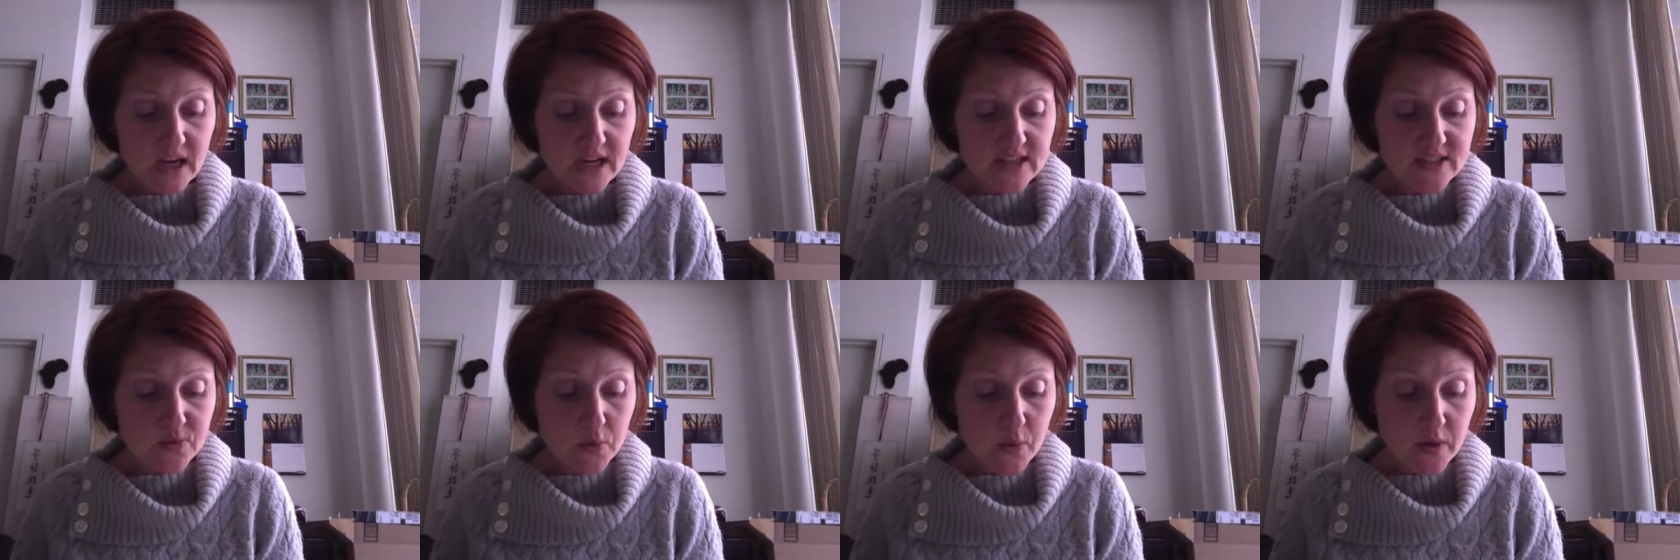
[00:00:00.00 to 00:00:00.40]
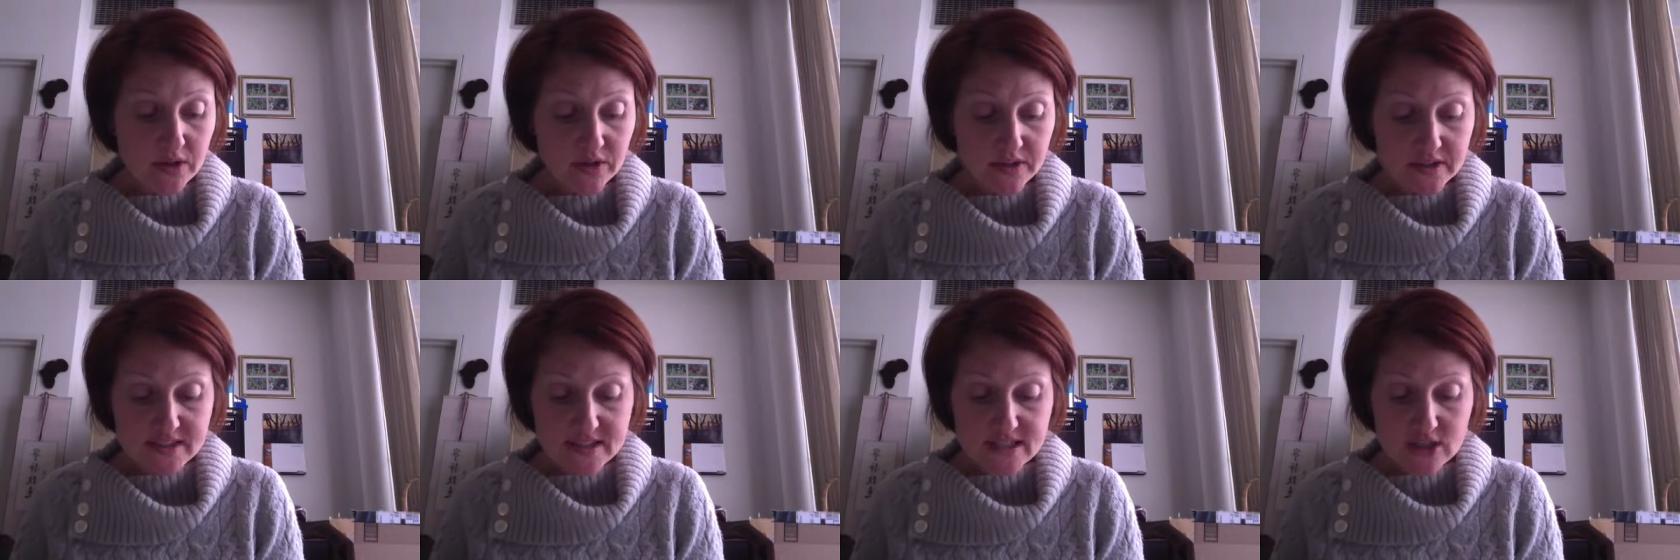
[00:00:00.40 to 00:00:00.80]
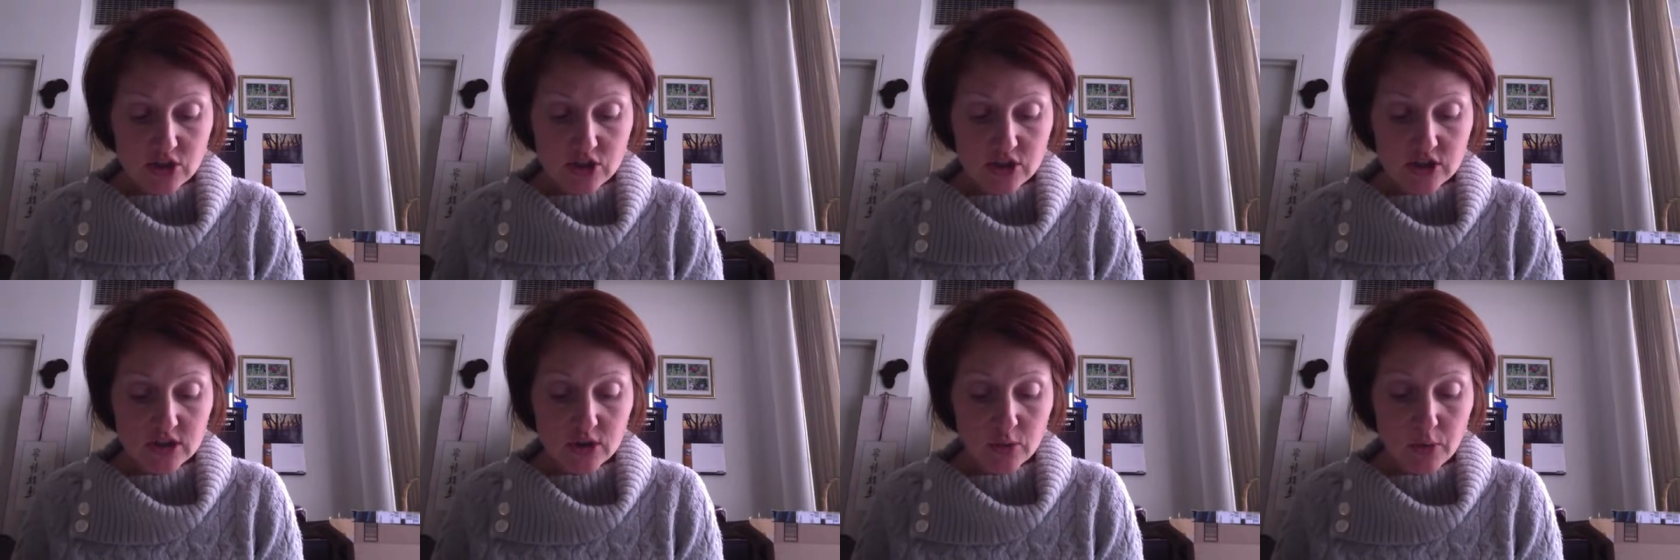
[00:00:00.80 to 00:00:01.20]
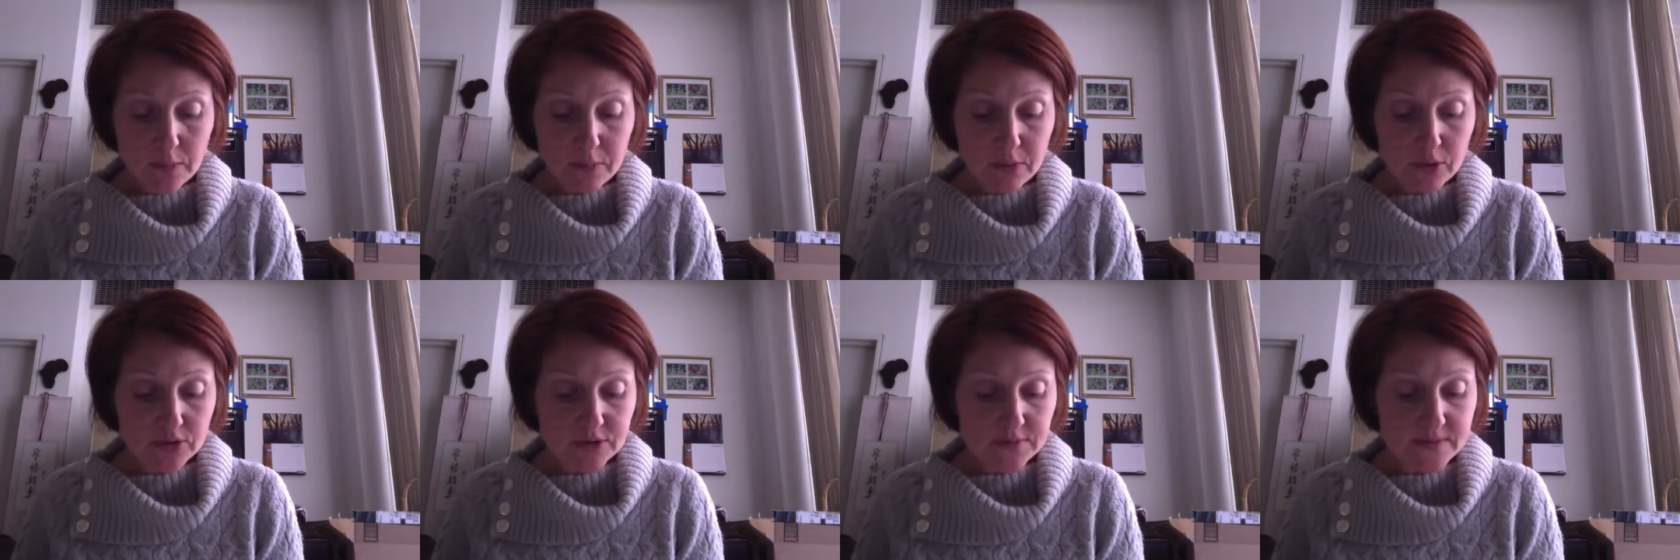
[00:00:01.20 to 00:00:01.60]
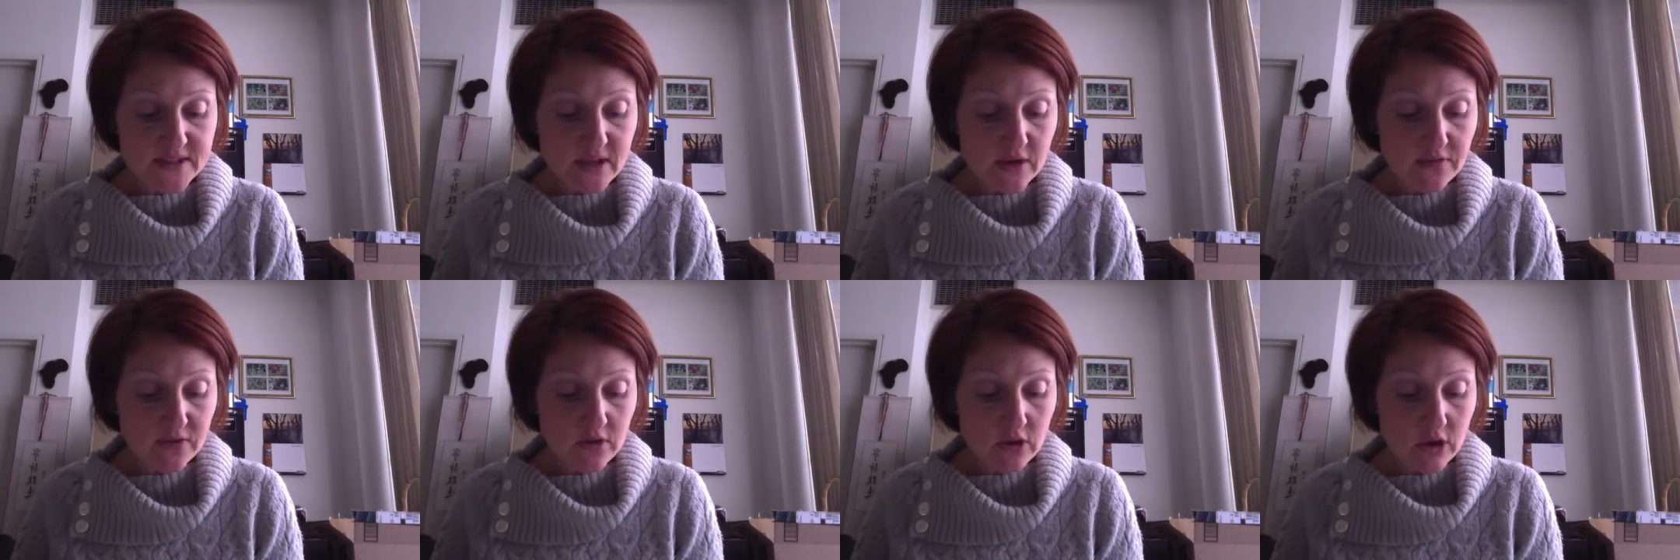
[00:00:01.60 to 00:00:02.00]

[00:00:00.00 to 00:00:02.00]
As quickly as he could, Louis pulled himself